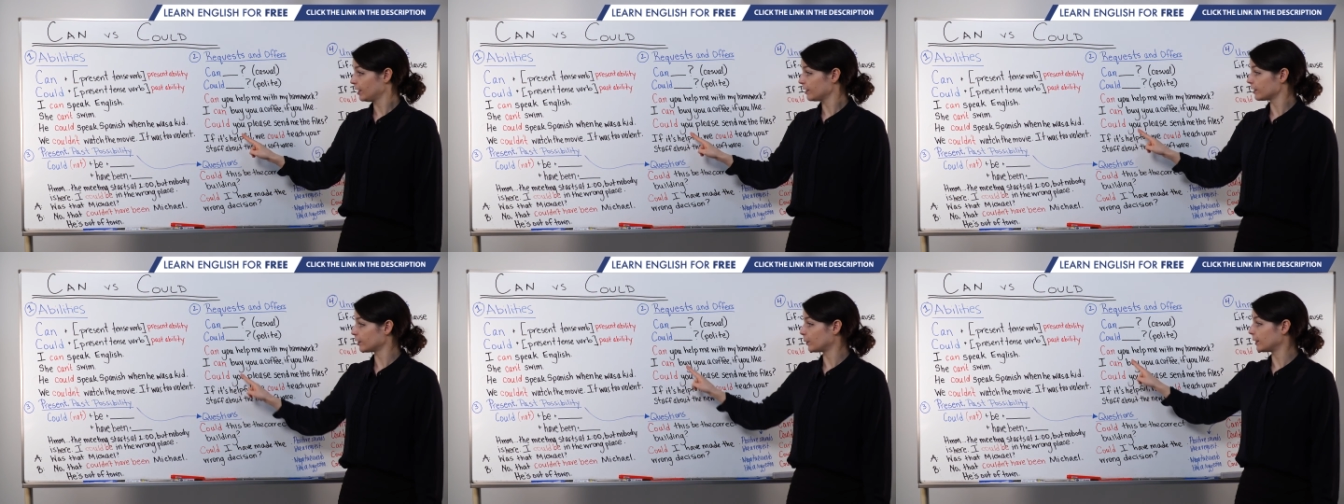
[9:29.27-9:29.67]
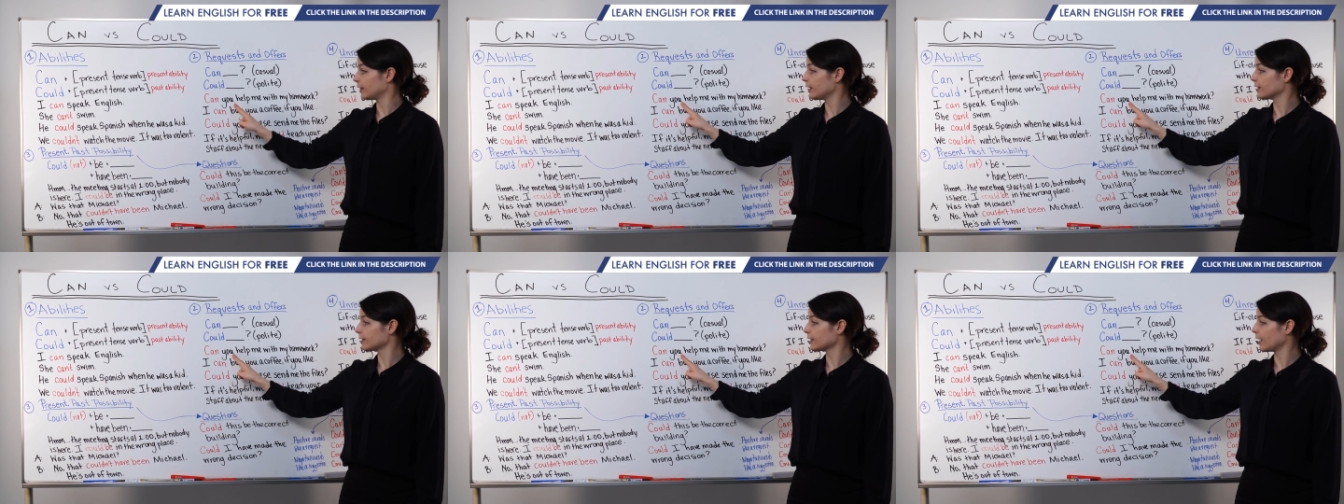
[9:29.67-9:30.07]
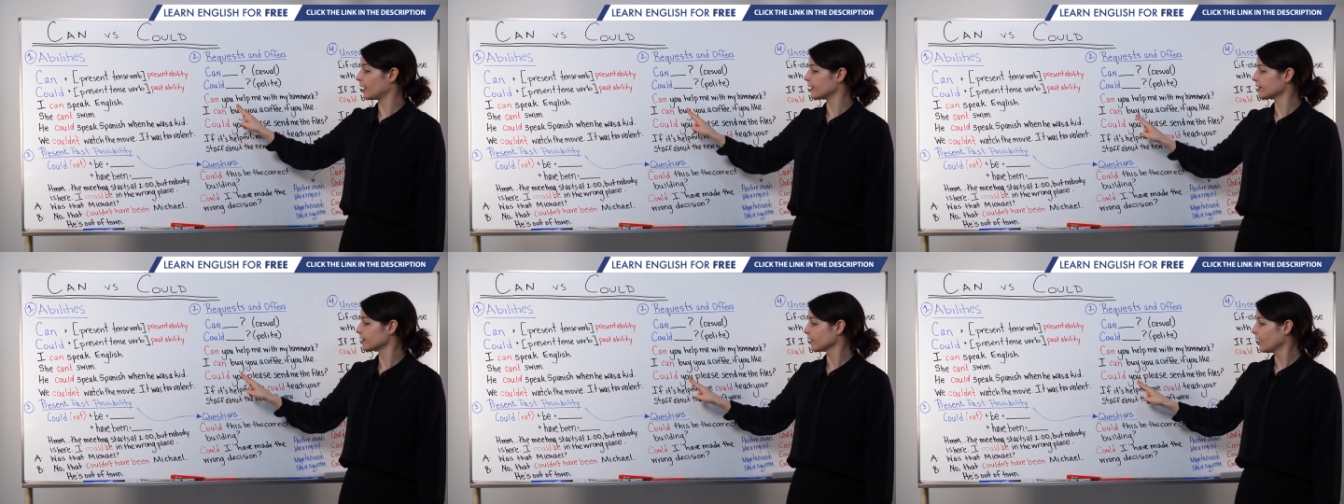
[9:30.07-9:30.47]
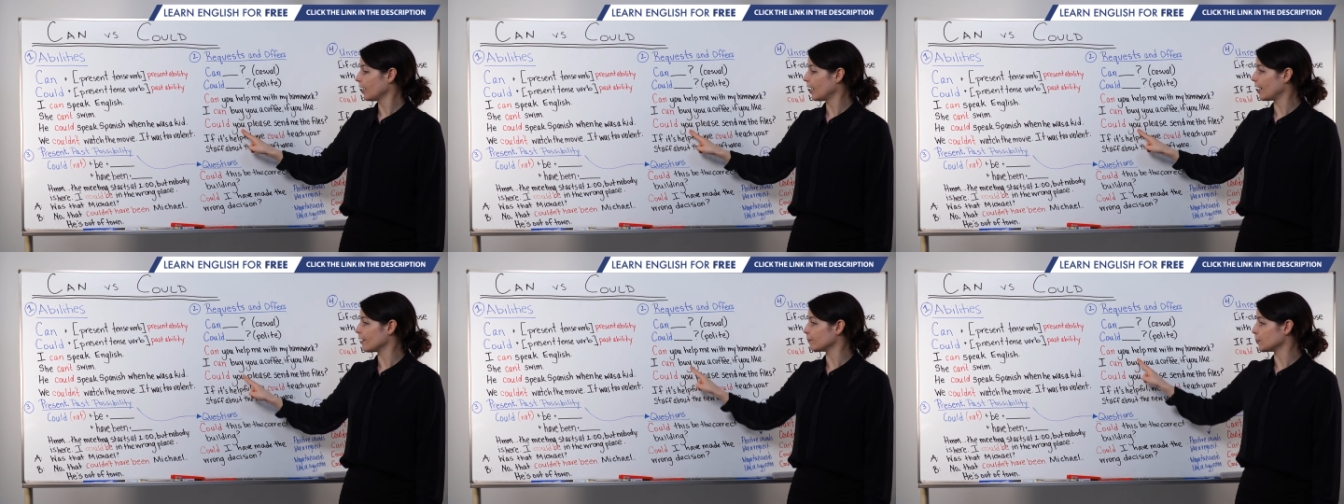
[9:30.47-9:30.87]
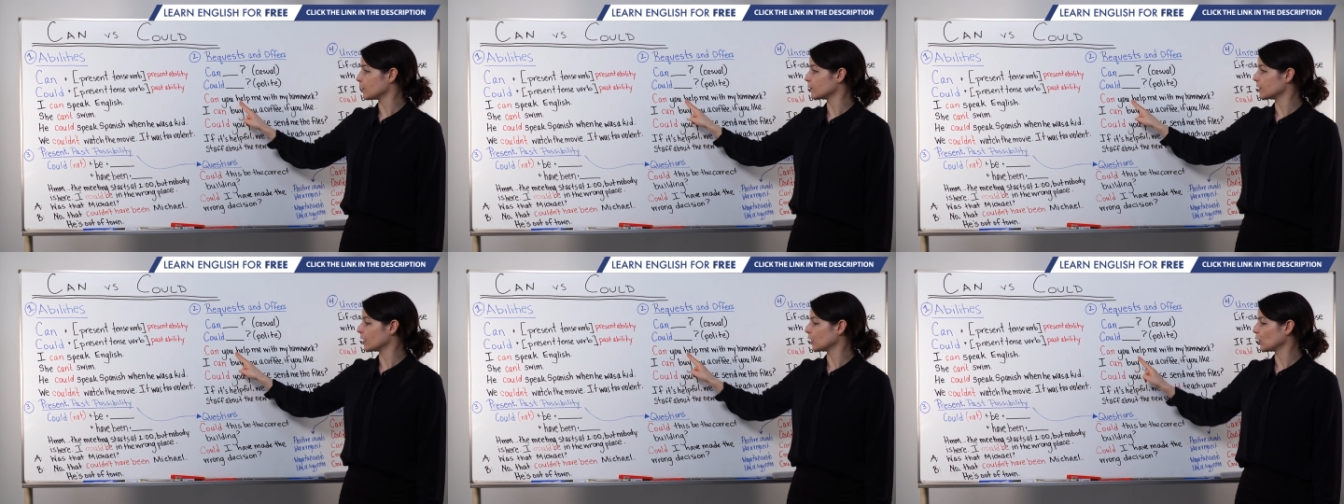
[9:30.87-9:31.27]
So in this case, I'm
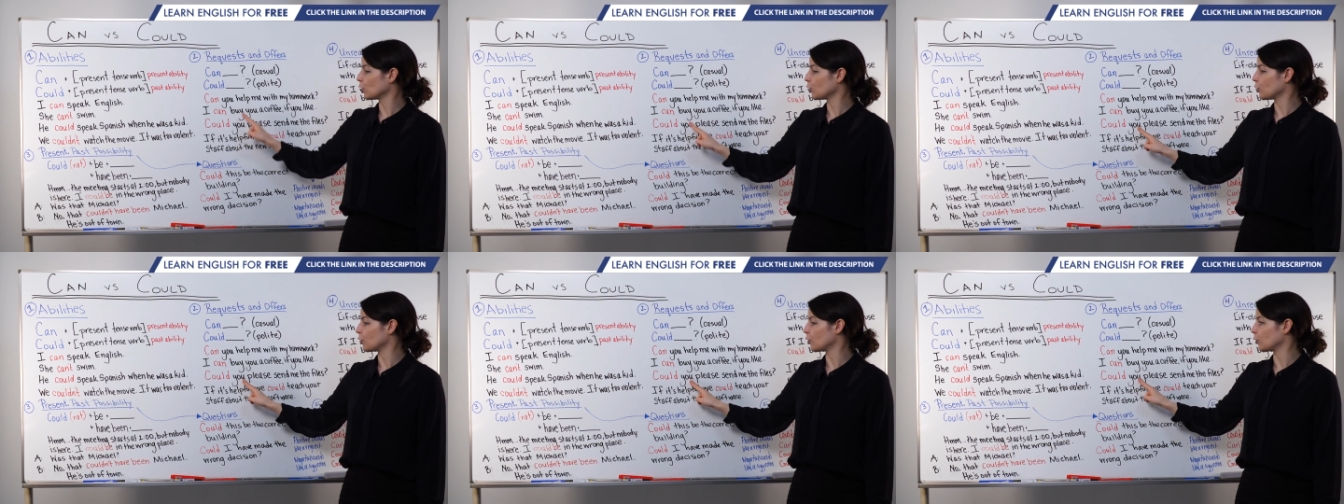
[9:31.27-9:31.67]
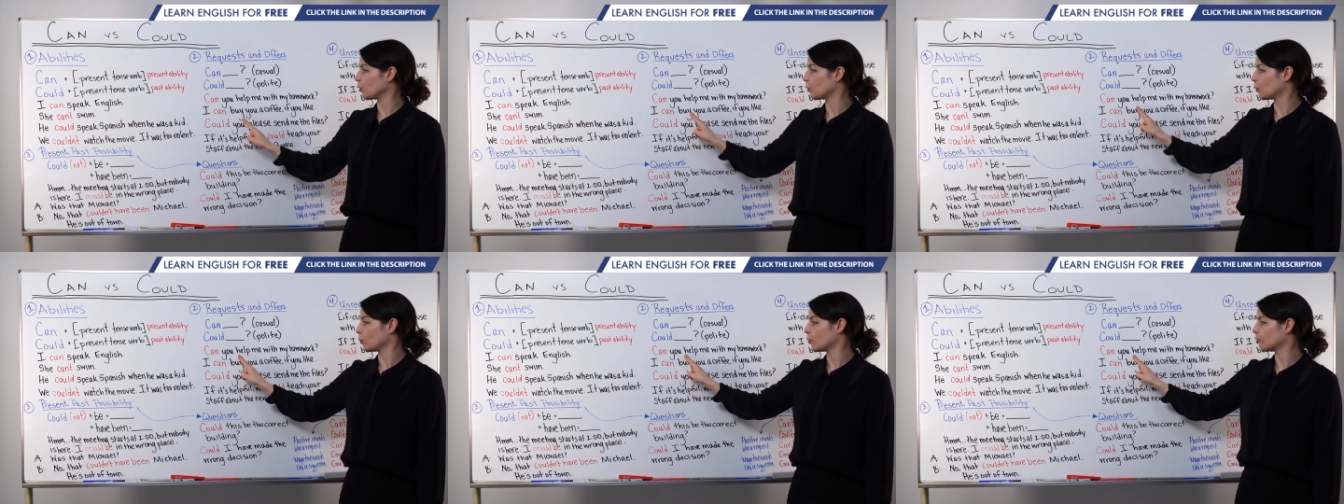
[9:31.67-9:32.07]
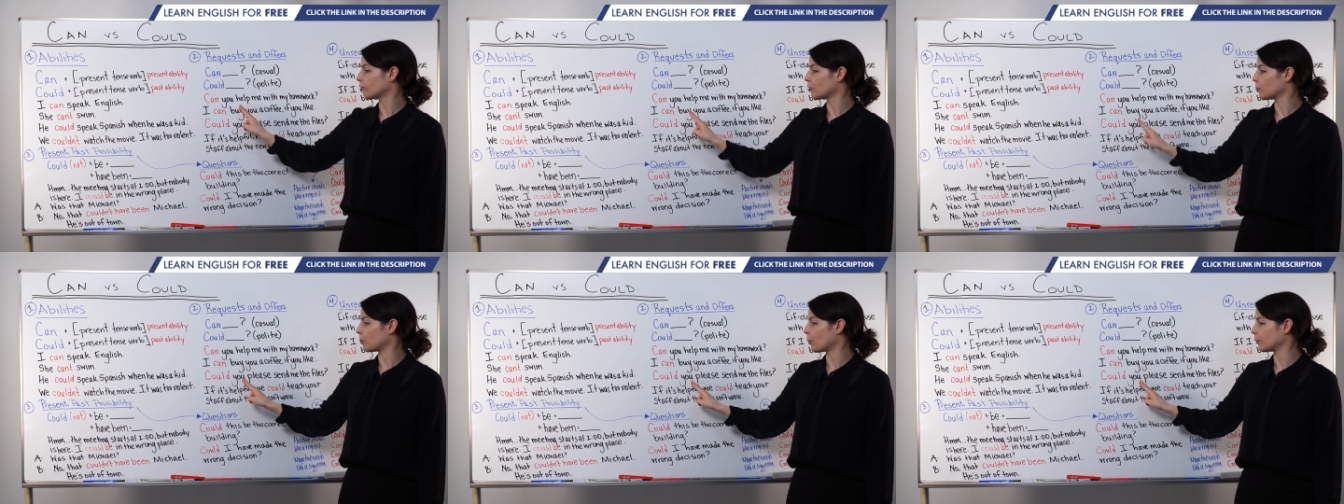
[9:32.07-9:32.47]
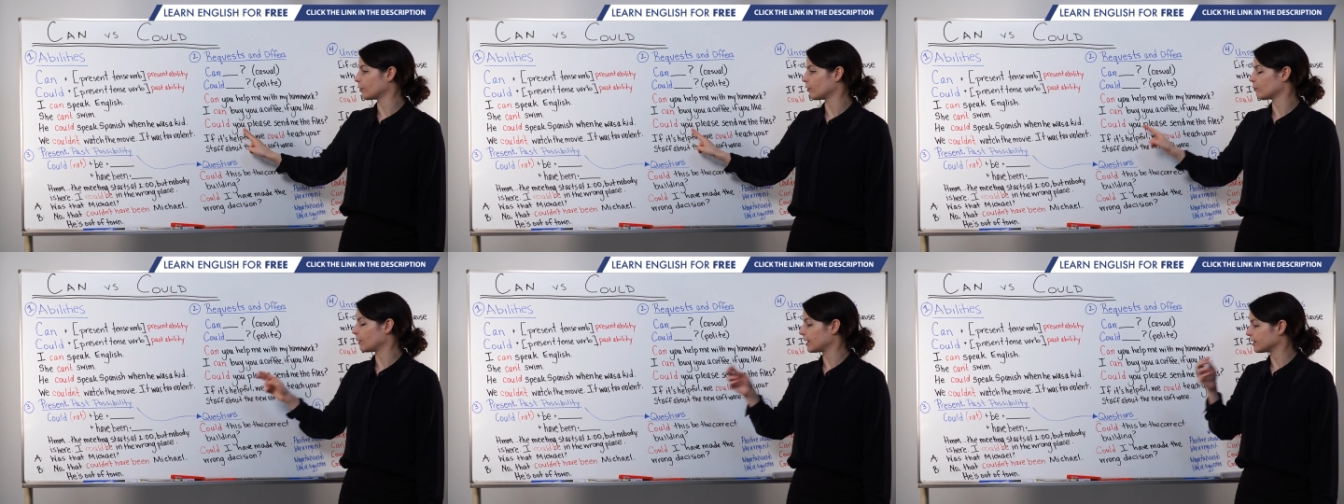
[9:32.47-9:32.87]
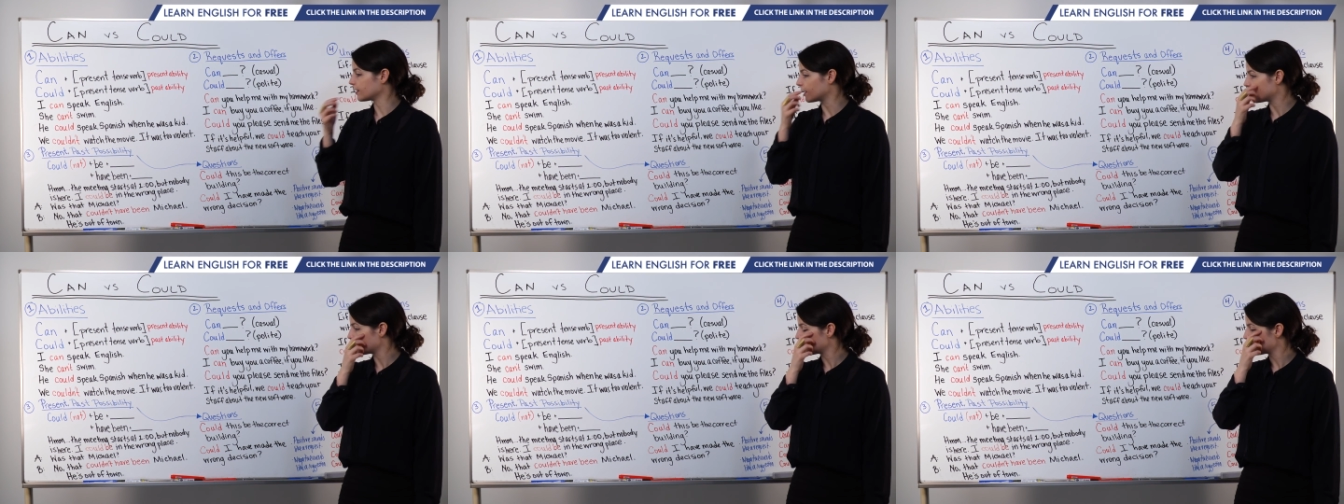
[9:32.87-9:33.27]
using you for both of my
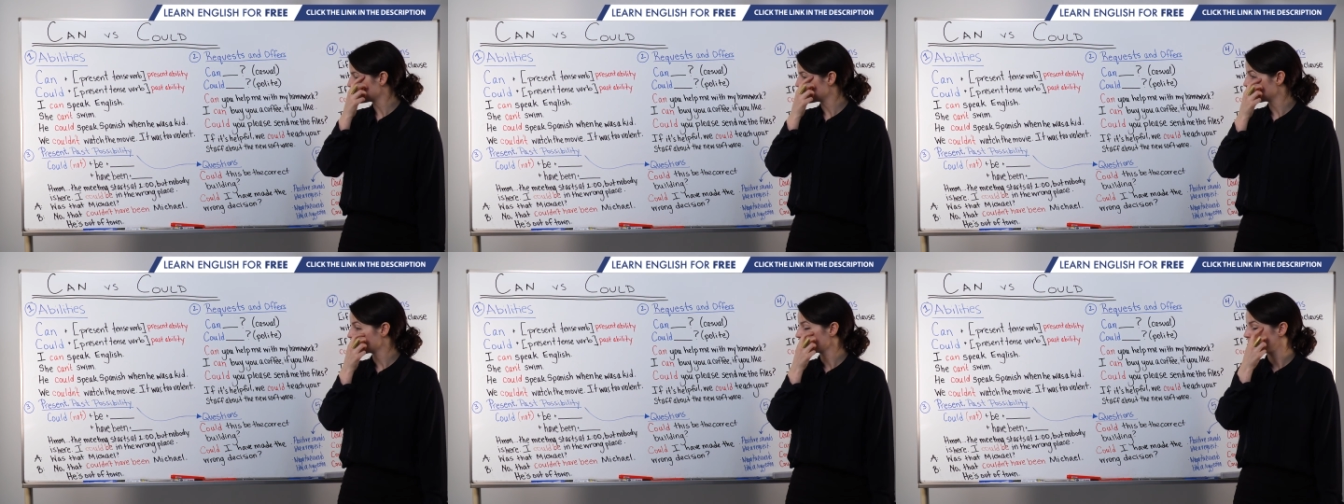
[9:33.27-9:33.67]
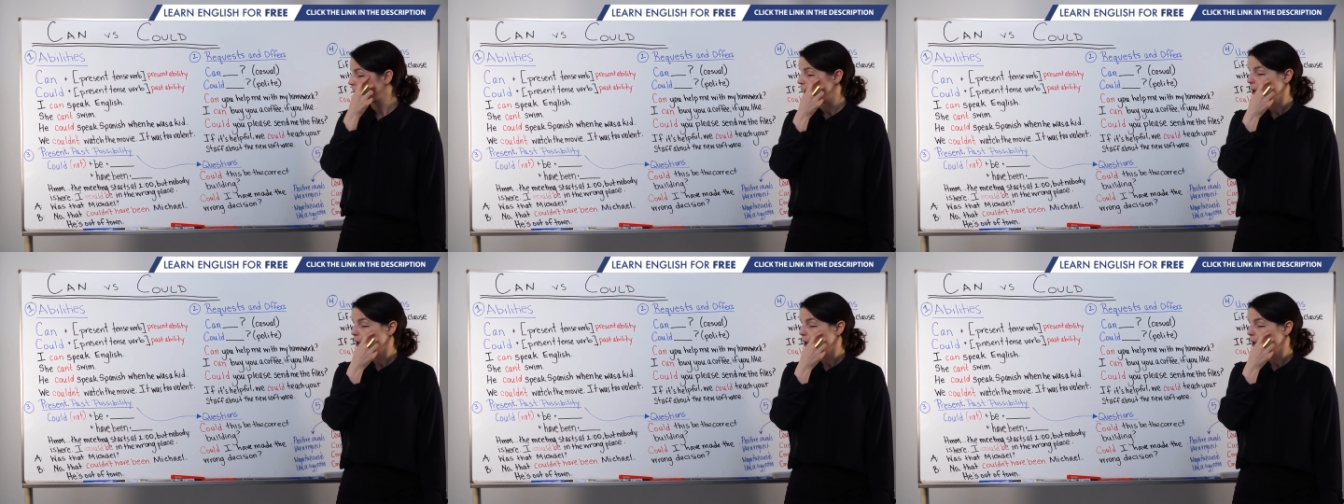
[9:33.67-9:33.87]
sentences.